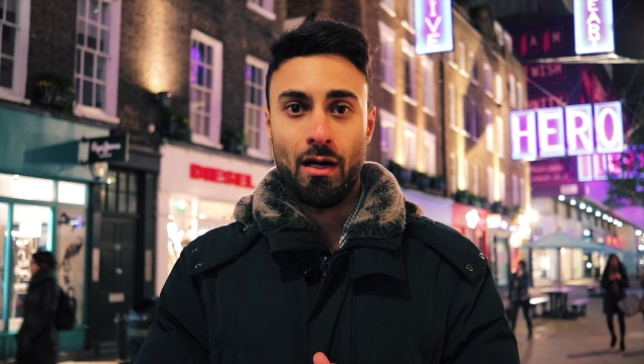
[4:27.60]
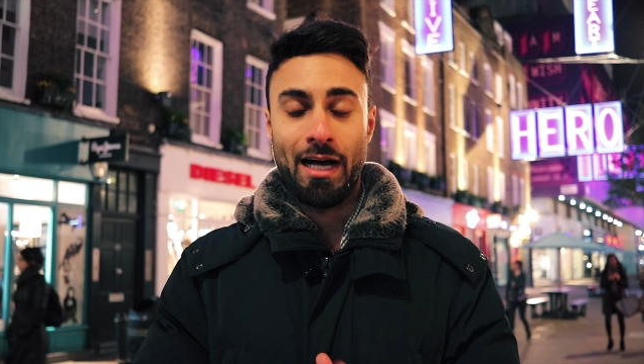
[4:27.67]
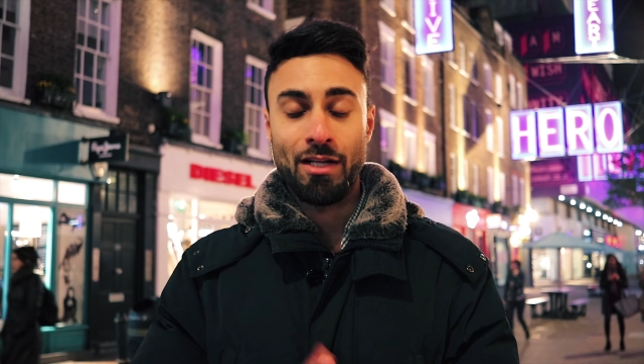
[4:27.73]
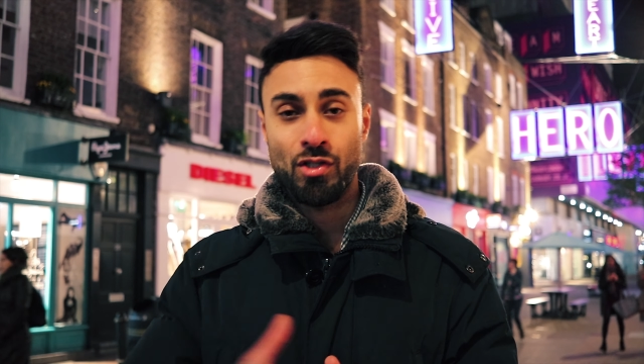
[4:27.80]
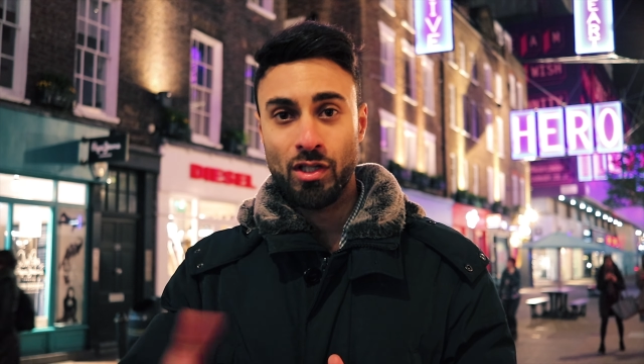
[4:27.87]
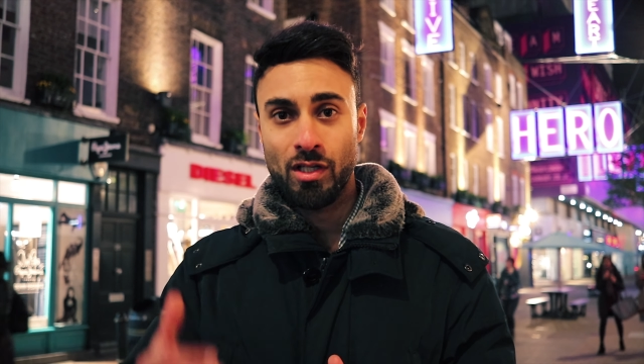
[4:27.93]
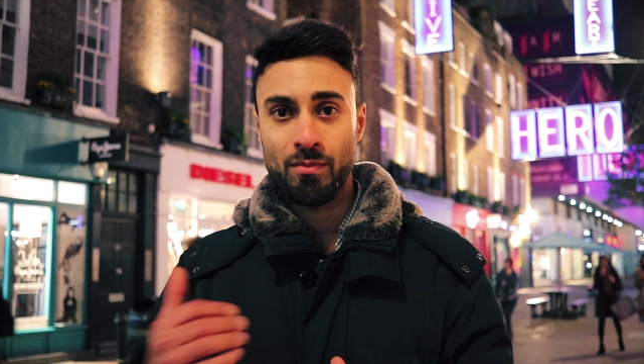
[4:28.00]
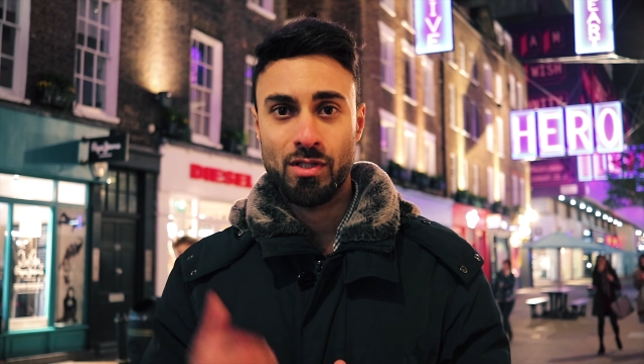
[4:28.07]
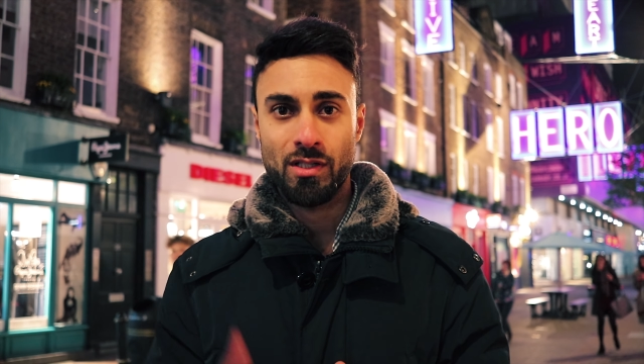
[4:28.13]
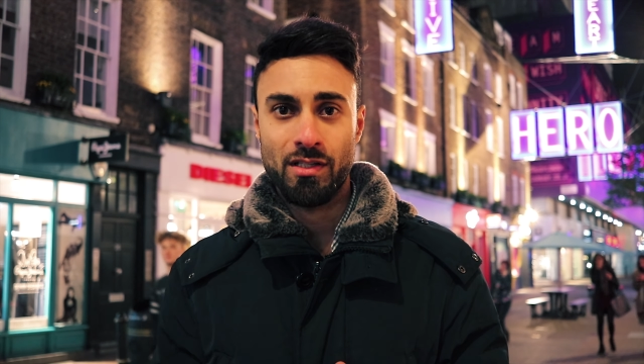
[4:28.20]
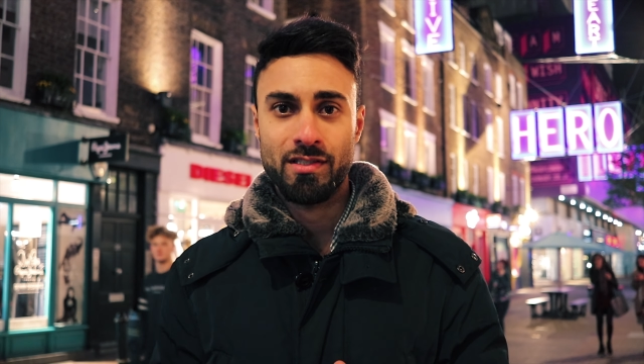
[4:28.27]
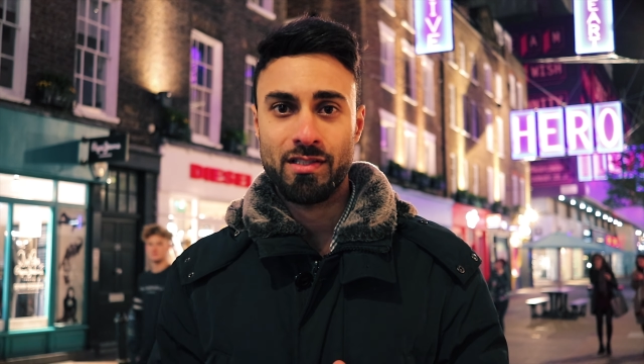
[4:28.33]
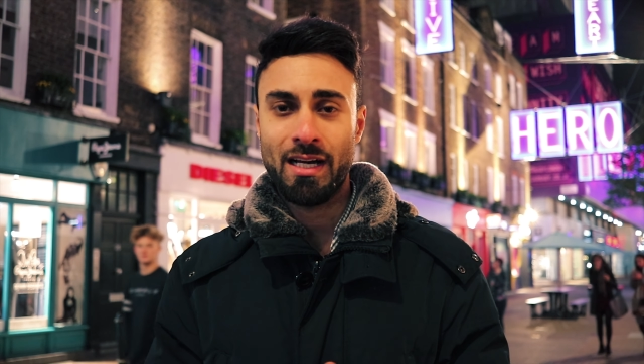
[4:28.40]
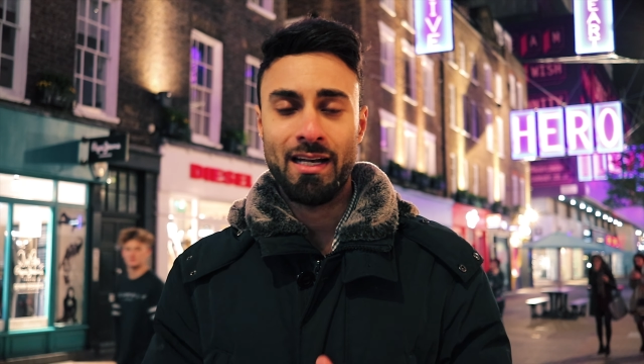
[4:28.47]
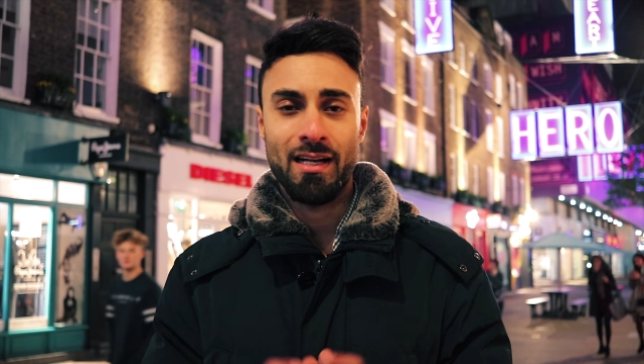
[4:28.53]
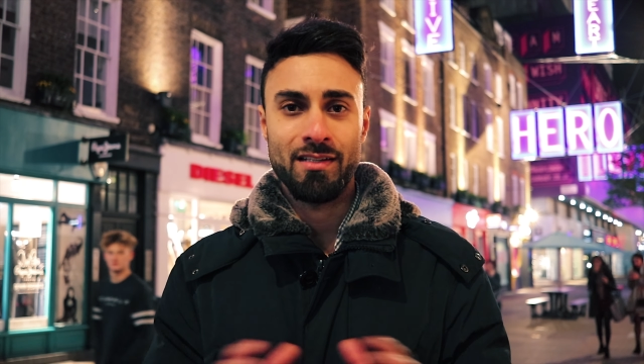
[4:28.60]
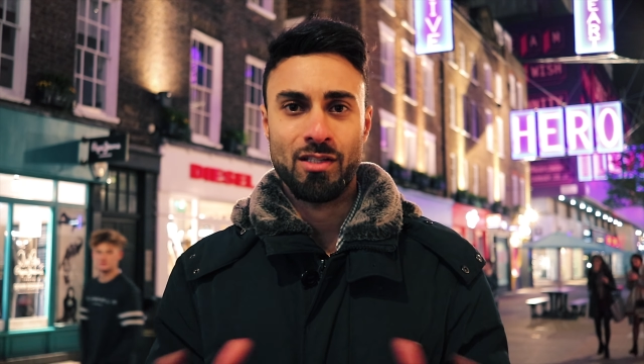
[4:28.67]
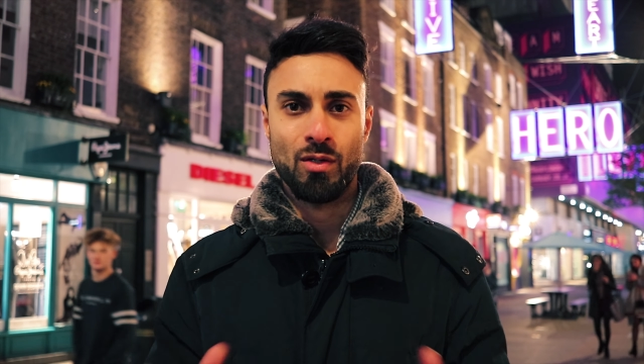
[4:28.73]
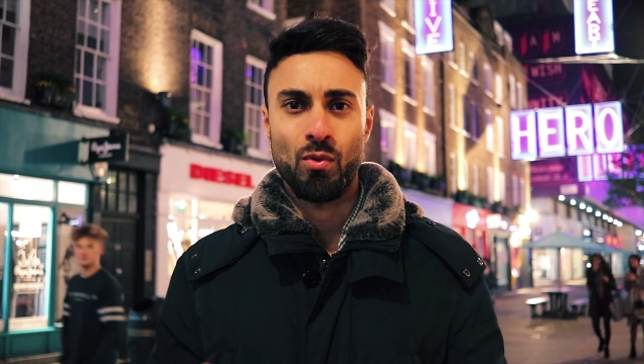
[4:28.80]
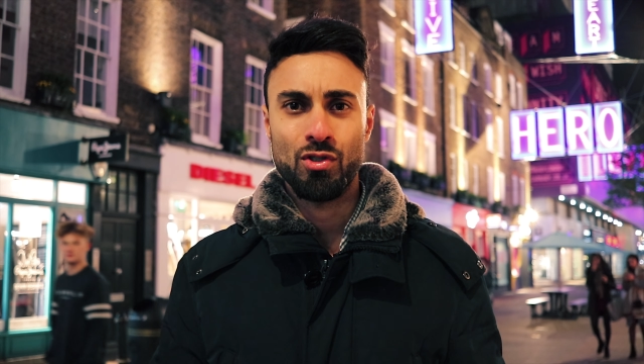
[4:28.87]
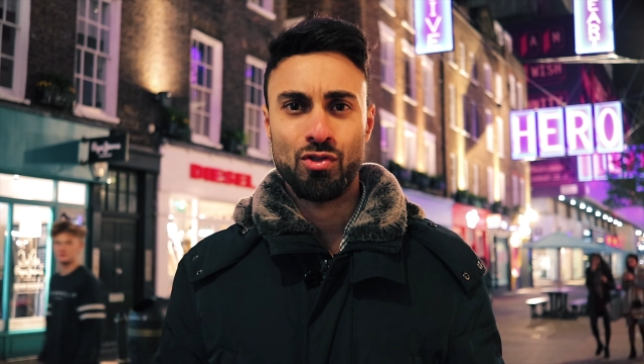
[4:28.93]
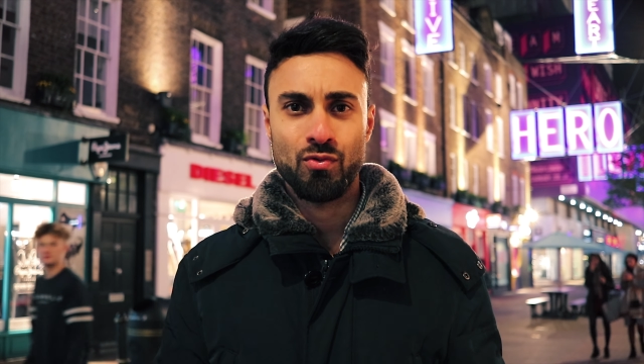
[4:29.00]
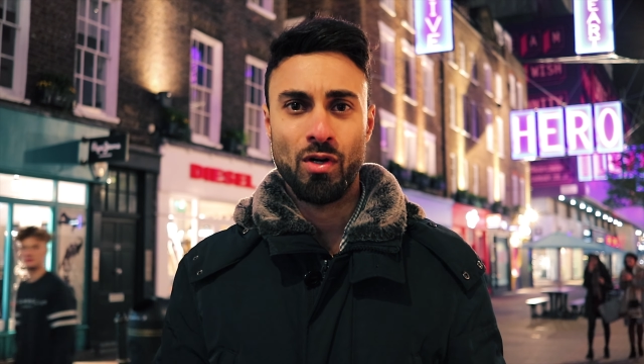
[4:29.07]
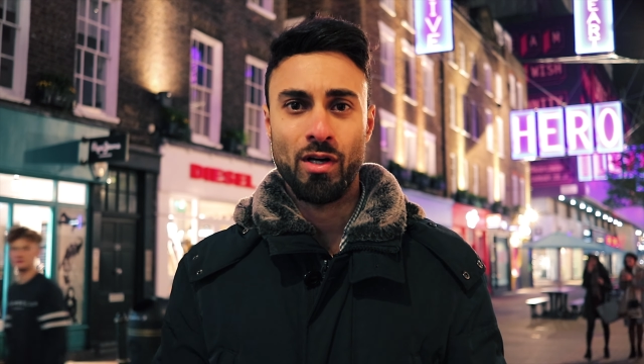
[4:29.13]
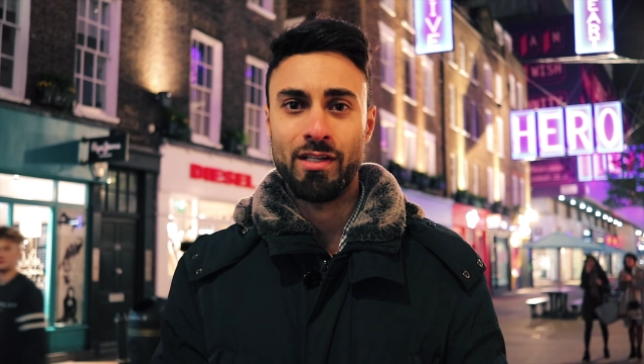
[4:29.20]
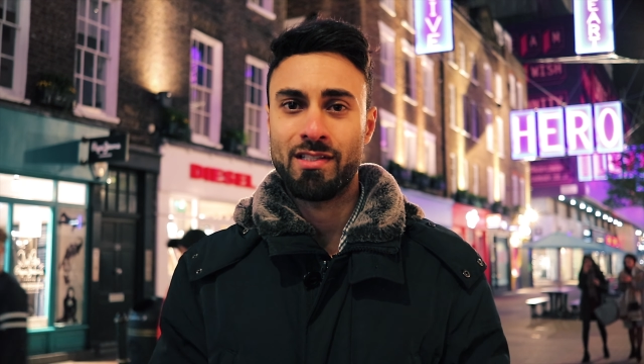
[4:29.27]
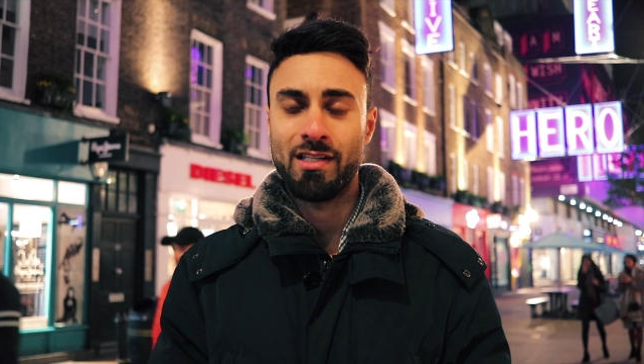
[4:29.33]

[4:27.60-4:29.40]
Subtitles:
I took him to the side and I said, what's wrong?